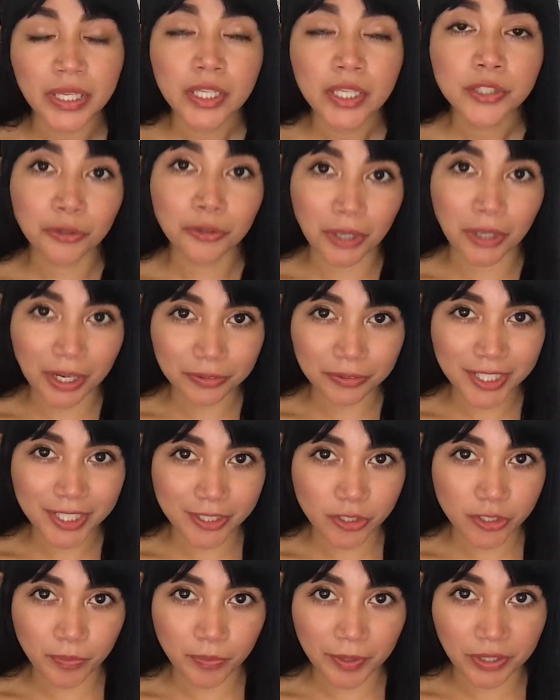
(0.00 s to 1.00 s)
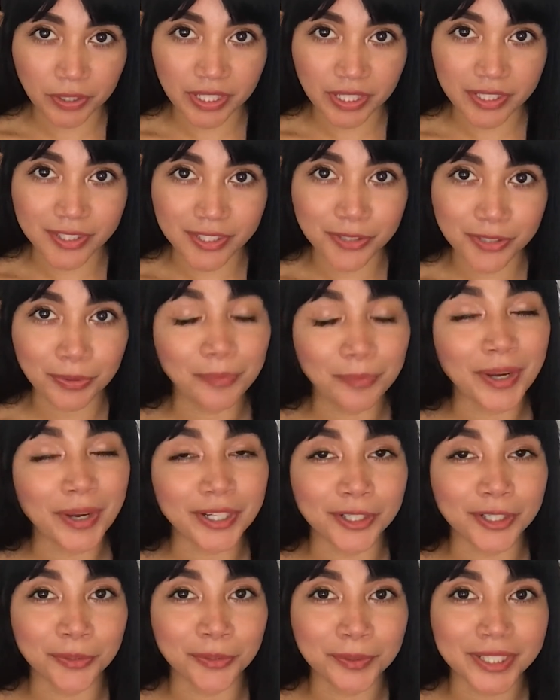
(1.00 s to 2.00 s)
Throughout the experience, we invite
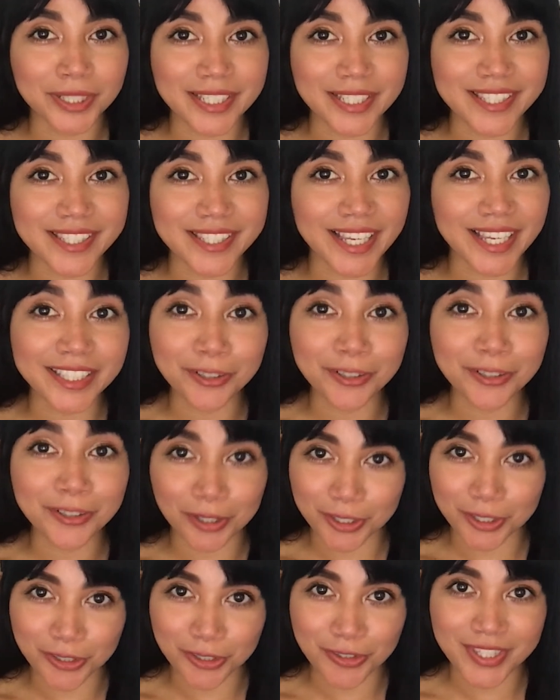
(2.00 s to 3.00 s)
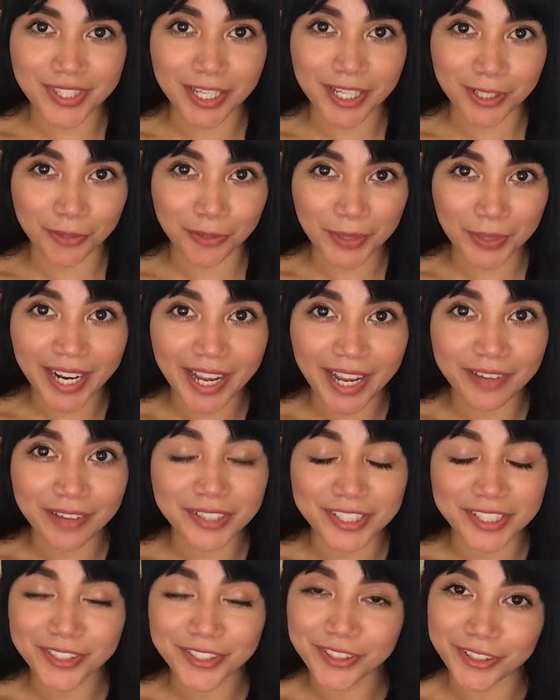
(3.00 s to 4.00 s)
you to place any questions that you might have
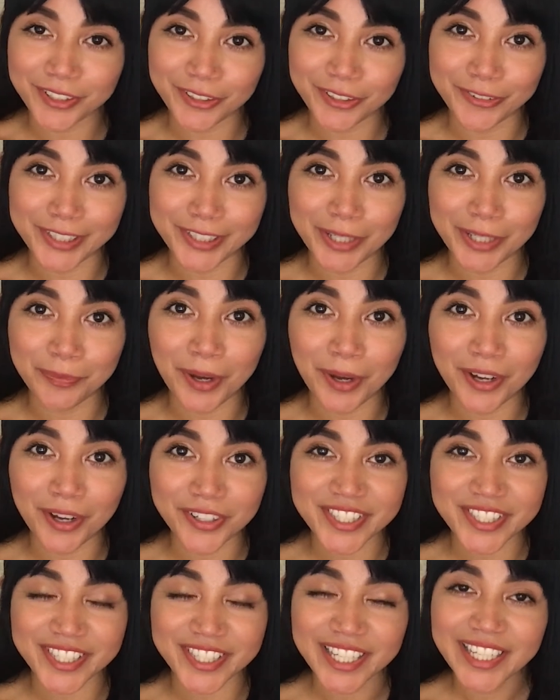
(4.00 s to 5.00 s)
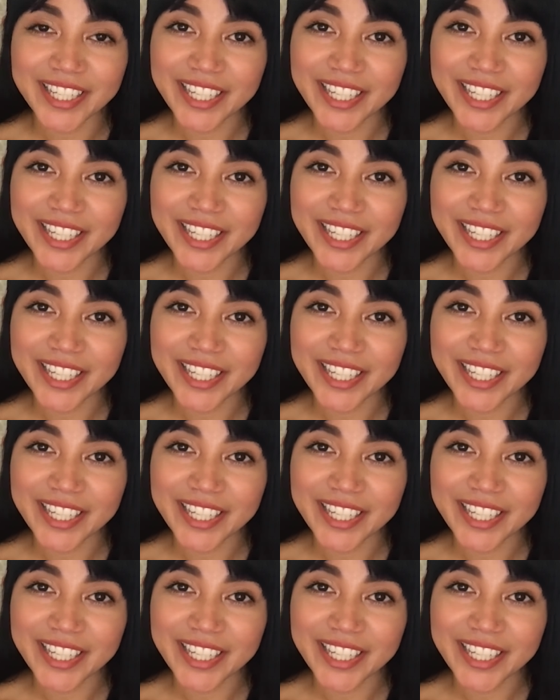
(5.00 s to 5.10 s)
into the Q&A box,